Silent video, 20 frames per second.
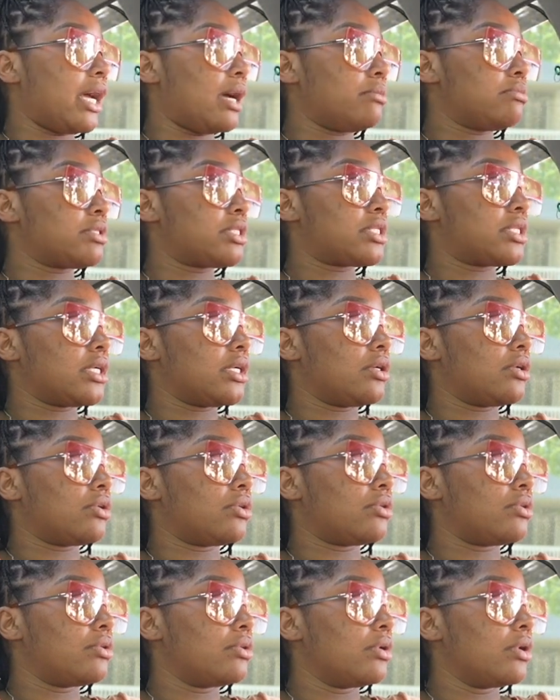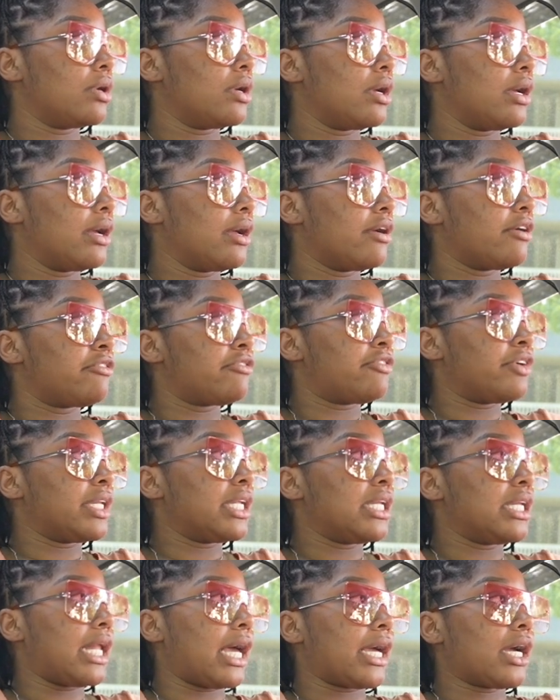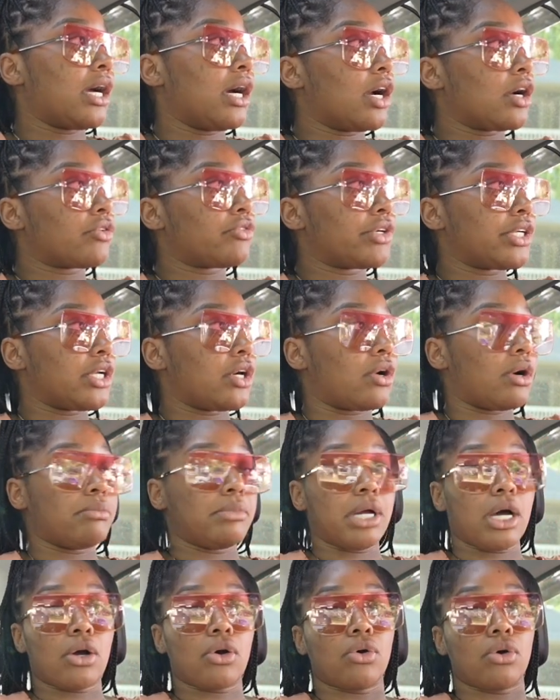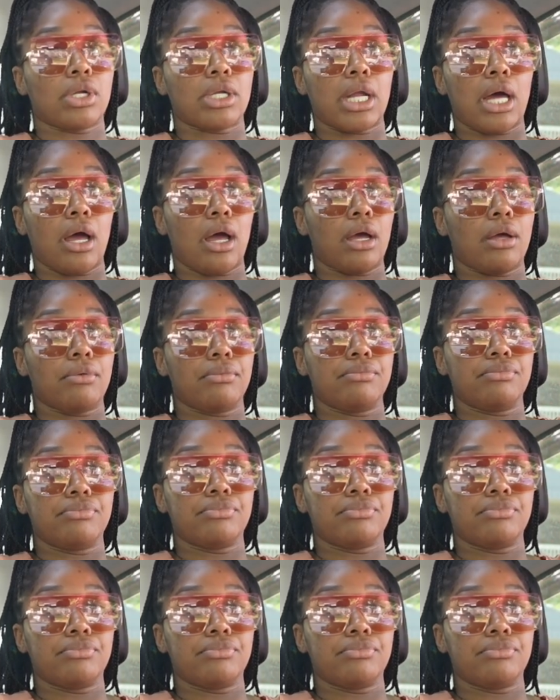I'm still feeling like hungry though. I'm not going to lie.